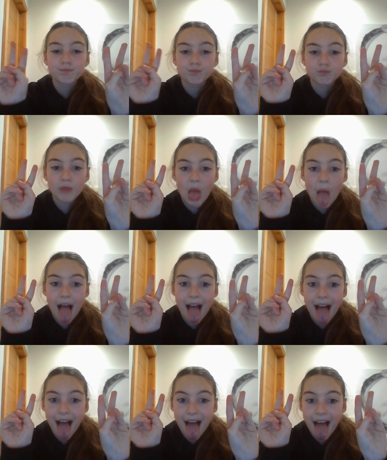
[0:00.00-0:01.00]

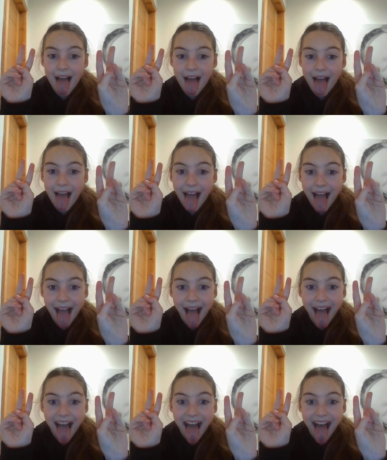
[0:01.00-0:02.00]

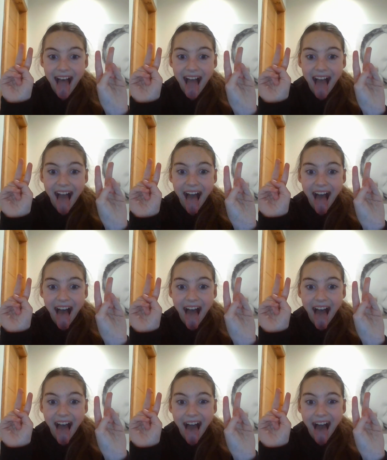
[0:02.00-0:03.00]

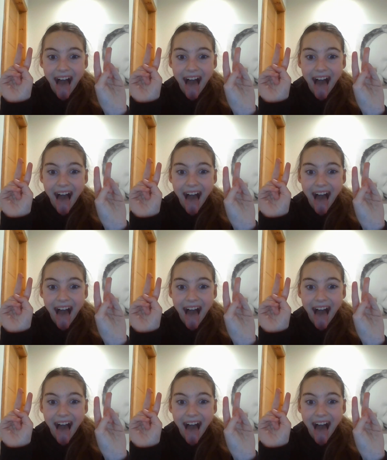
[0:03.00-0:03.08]
(silence)